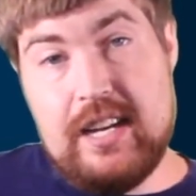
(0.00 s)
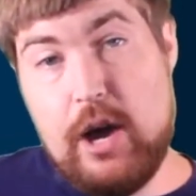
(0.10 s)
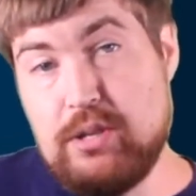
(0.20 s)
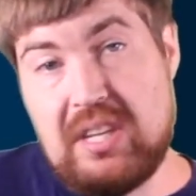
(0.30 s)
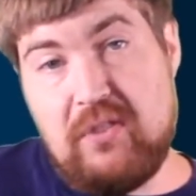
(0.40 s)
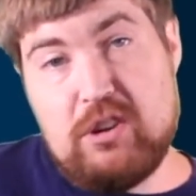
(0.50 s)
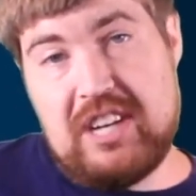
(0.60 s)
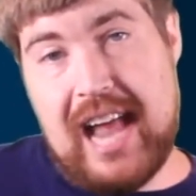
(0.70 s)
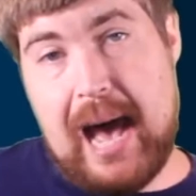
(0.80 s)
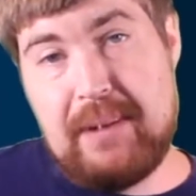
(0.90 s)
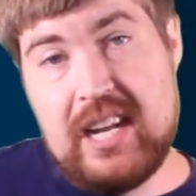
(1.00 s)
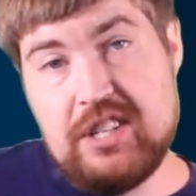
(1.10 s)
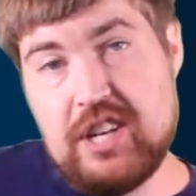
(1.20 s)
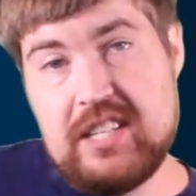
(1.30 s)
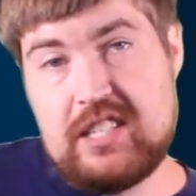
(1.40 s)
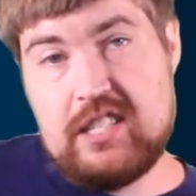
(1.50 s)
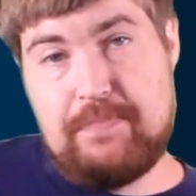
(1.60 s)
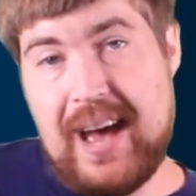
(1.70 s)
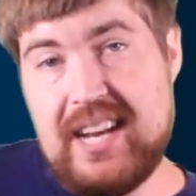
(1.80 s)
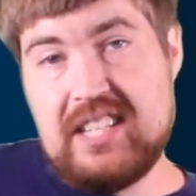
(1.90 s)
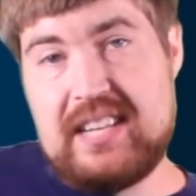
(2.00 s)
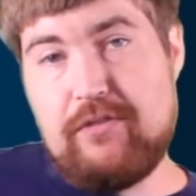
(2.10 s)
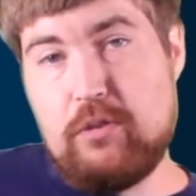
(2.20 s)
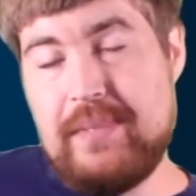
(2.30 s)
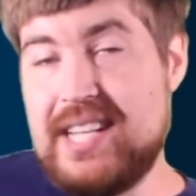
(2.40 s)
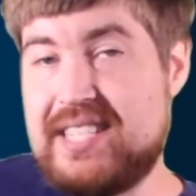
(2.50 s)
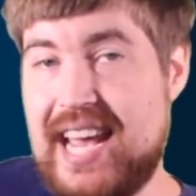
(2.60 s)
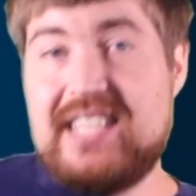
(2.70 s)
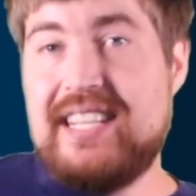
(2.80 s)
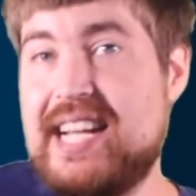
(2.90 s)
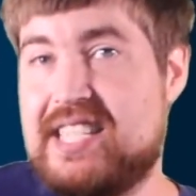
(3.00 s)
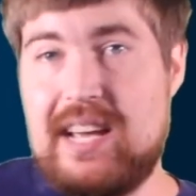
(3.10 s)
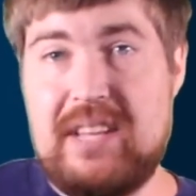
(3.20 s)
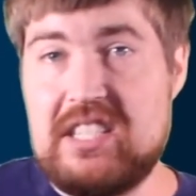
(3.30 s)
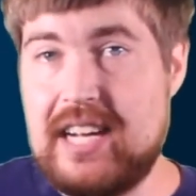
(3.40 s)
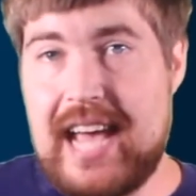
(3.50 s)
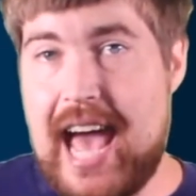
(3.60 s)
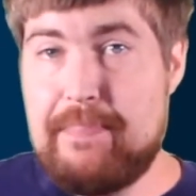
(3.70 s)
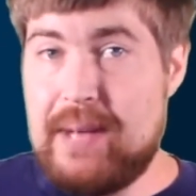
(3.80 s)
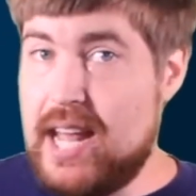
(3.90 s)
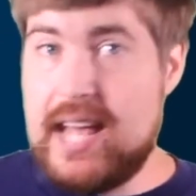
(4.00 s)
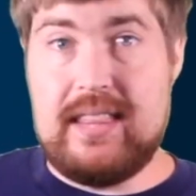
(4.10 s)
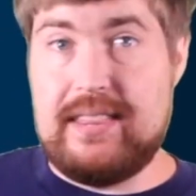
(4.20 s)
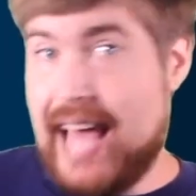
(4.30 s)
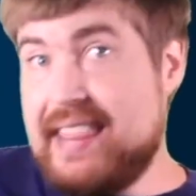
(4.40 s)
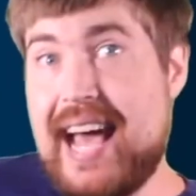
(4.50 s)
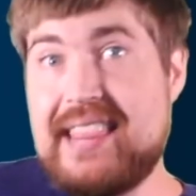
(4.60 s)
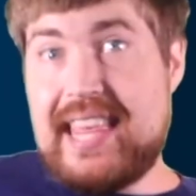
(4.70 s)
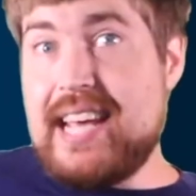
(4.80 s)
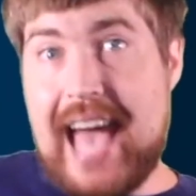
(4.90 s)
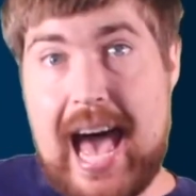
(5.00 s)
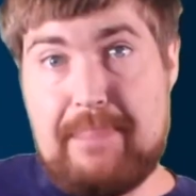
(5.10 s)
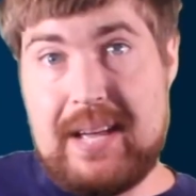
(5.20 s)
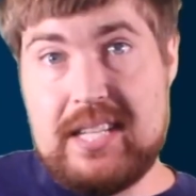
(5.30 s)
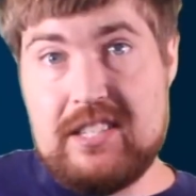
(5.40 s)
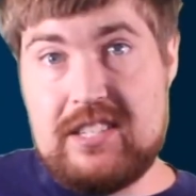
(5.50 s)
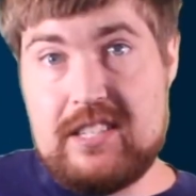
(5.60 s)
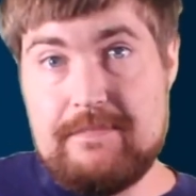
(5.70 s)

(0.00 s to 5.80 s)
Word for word: No subversion happening, just spending several minutes hinting that something's gonna happen, and then that thing happens.